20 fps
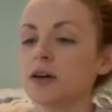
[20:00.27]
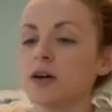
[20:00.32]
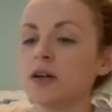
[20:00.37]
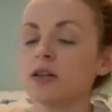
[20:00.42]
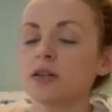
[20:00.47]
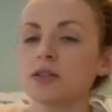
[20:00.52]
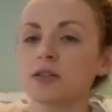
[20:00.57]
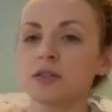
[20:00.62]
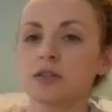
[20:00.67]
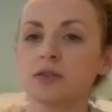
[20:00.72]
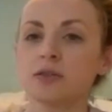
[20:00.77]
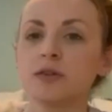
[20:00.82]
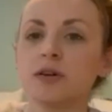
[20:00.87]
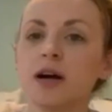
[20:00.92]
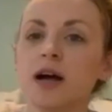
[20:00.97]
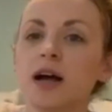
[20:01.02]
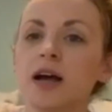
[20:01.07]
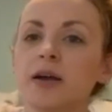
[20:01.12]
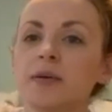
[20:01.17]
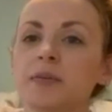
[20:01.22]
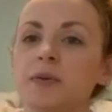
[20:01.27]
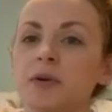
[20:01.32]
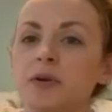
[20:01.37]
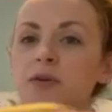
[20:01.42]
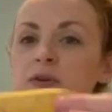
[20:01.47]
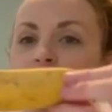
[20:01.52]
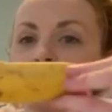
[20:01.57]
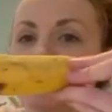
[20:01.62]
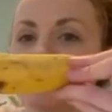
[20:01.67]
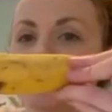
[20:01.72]
also I'm
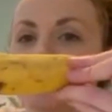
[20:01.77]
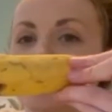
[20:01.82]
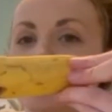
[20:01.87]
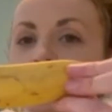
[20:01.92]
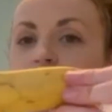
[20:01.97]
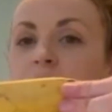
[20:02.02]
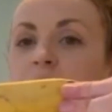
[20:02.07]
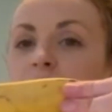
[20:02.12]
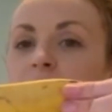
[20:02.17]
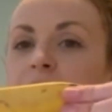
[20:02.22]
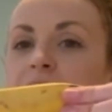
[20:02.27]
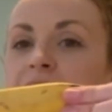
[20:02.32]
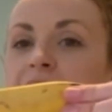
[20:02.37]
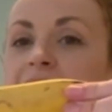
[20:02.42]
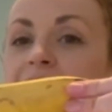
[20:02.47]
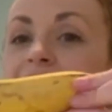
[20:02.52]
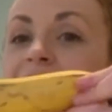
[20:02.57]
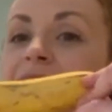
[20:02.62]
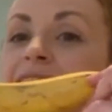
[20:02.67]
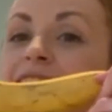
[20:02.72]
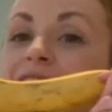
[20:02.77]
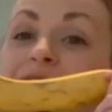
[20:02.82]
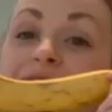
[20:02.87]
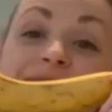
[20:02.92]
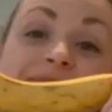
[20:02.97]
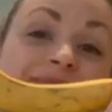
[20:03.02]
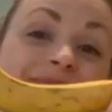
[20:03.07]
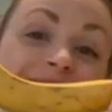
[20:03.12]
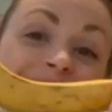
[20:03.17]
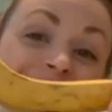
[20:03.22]
going to use 1 banana
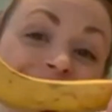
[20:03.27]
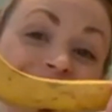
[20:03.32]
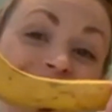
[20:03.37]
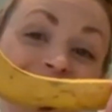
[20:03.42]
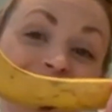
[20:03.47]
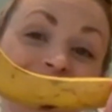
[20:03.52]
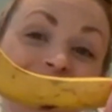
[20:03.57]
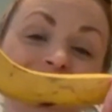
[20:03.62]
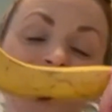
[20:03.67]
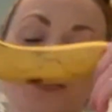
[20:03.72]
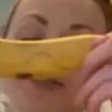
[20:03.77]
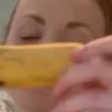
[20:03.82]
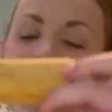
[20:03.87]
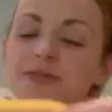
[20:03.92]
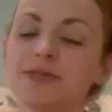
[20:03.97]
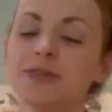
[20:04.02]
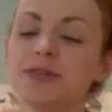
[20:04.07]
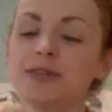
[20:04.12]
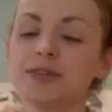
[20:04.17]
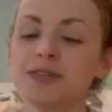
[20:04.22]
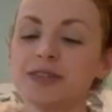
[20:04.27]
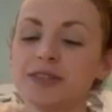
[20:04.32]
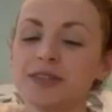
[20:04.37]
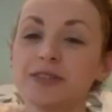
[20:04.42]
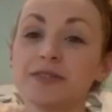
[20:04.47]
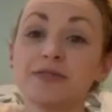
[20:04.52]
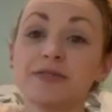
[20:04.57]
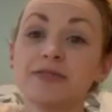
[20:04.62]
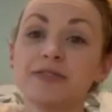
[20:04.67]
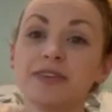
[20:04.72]
for the
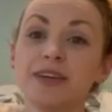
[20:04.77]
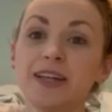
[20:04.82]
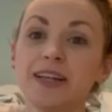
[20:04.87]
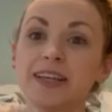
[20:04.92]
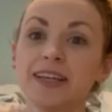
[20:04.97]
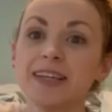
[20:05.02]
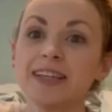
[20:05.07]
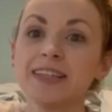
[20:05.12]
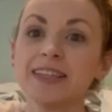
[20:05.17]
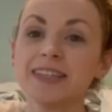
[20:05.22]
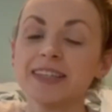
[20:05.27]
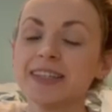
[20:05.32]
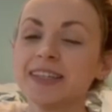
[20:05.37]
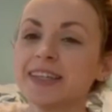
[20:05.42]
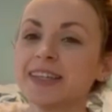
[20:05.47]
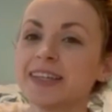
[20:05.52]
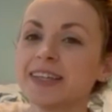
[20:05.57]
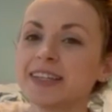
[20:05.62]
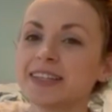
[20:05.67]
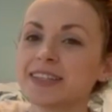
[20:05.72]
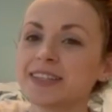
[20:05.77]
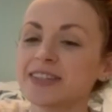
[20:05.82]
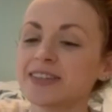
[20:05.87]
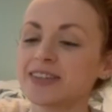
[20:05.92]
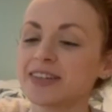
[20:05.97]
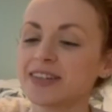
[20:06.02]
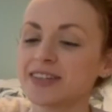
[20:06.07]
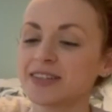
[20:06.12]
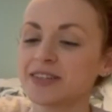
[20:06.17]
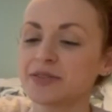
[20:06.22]
filling so
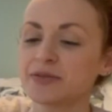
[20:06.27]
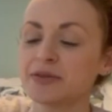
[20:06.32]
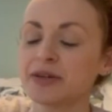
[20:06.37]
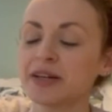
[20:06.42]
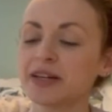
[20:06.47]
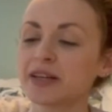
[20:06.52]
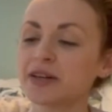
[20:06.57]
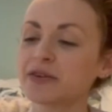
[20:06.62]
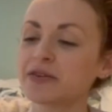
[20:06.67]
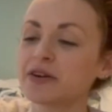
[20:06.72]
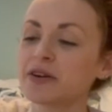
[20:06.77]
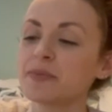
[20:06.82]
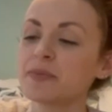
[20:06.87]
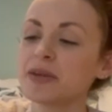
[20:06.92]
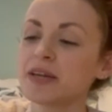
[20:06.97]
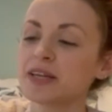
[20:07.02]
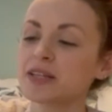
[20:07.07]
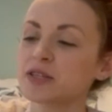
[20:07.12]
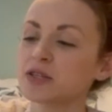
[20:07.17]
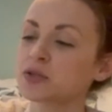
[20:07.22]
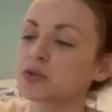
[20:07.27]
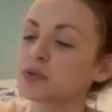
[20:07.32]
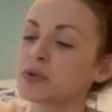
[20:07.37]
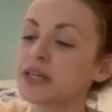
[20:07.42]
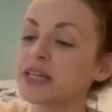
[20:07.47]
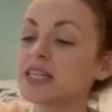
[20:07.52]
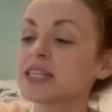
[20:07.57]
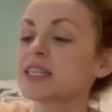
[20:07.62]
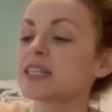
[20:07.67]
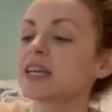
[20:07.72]
that it's really creamy and
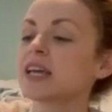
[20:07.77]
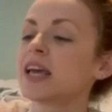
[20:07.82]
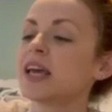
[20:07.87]
sweet.